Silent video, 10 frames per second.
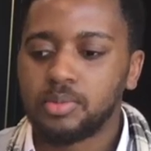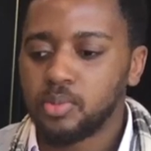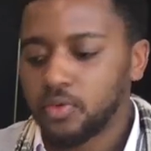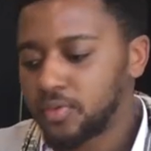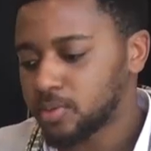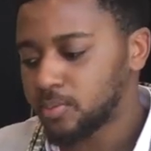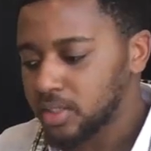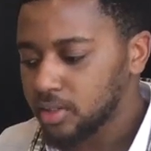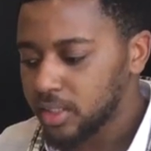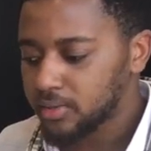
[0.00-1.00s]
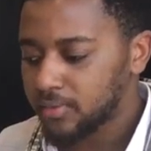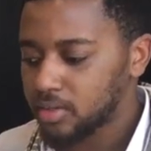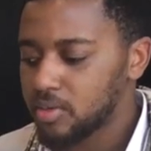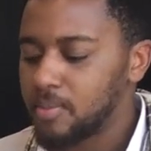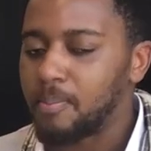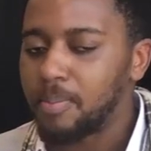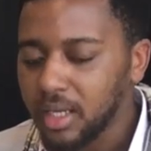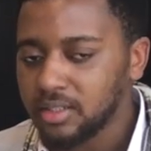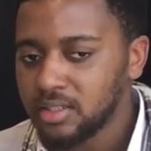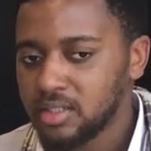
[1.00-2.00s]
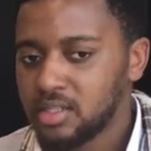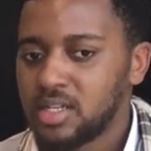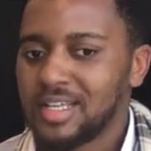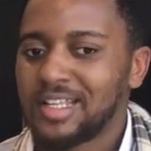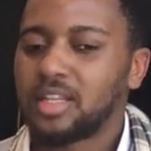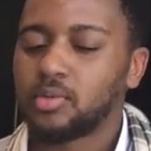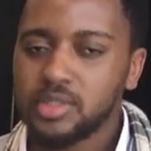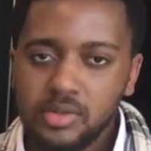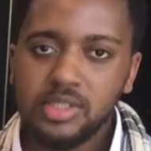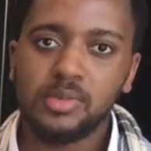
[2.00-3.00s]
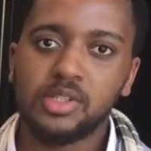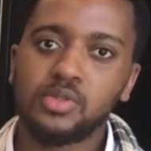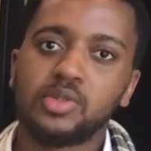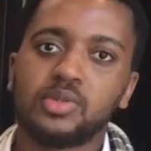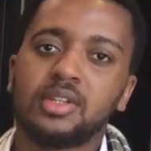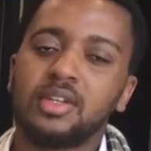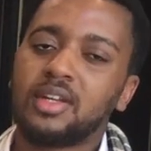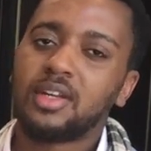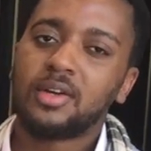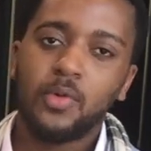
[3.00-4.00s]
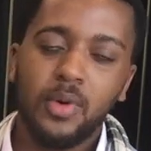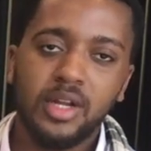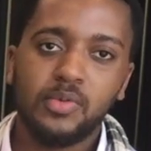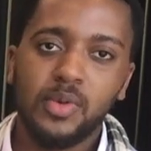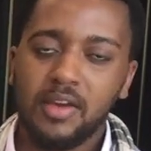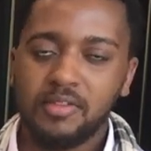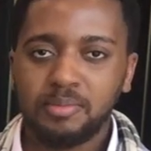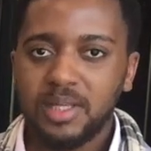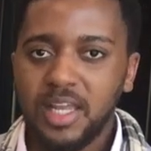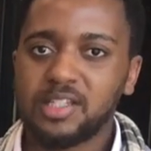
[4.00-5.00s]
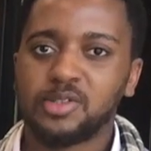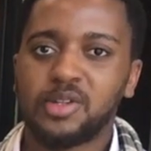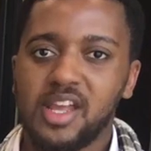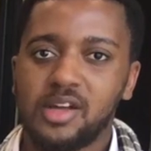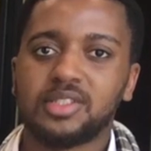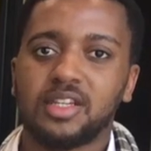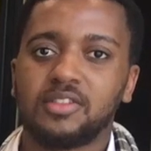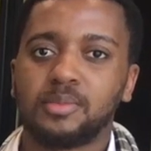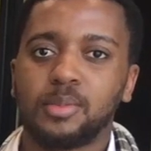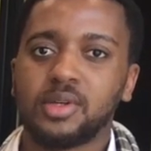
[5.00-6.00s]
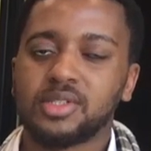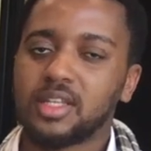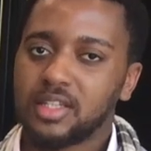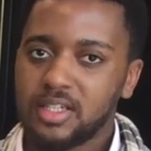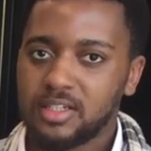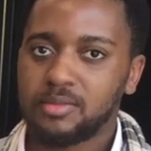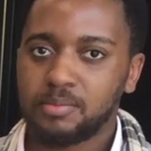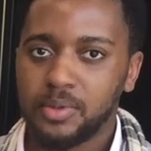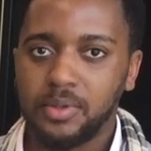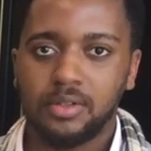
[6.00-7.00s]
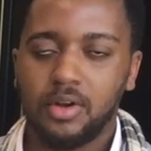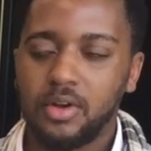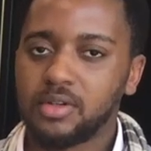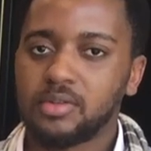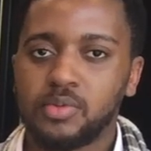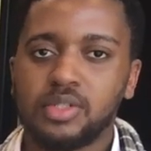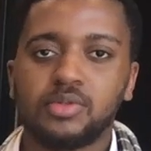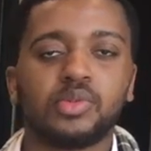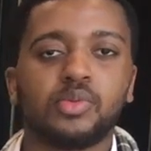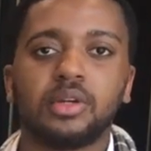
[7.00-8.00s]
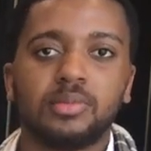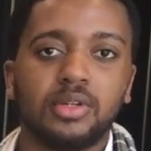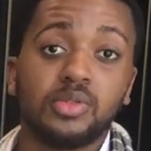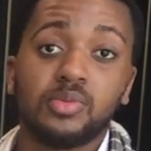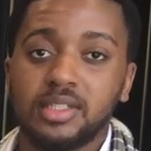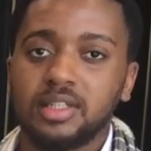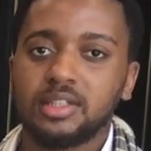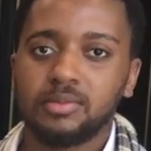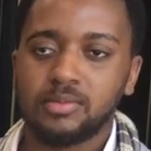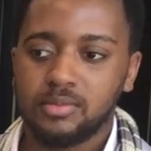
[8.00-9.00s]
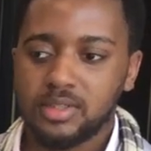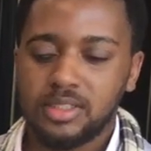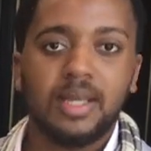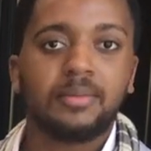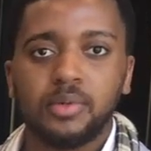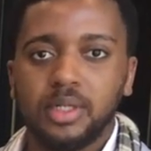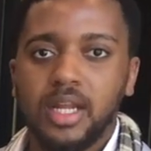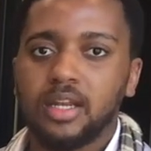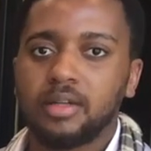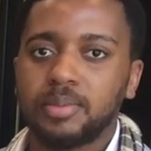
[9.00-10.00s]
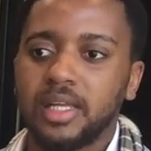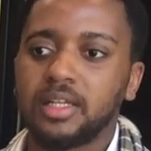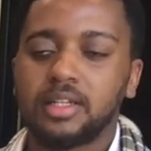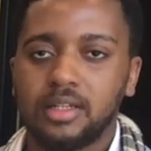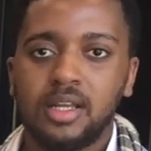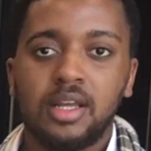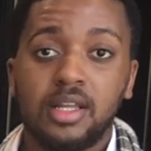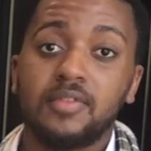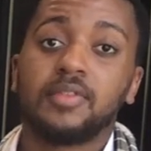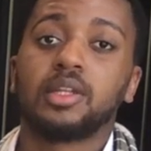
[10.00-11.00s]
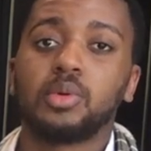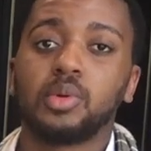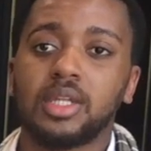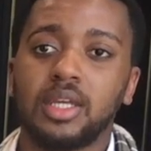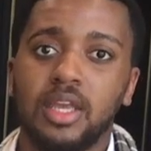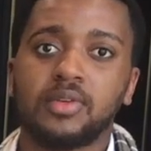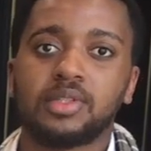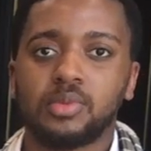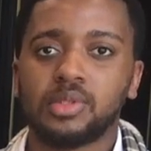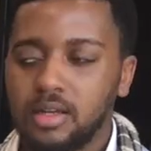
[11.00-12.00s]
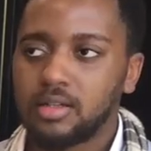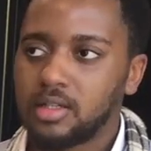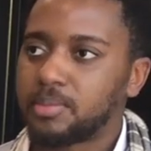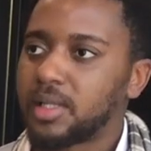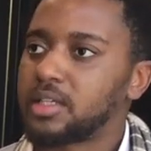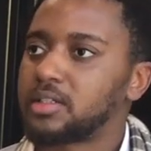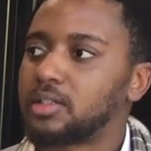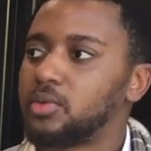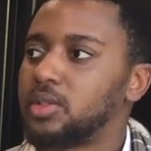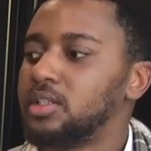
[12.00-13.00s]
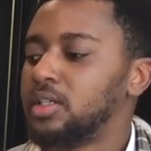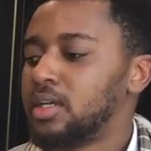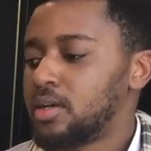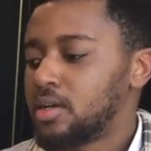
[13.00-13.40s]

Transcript: a little bit more of a specialized factory, but there were still some issues. One, we have a plate on the outside of a box that they didn't put on, which was weird because we sent them the sample and had the plate, and even the quote they gave us had the plate included.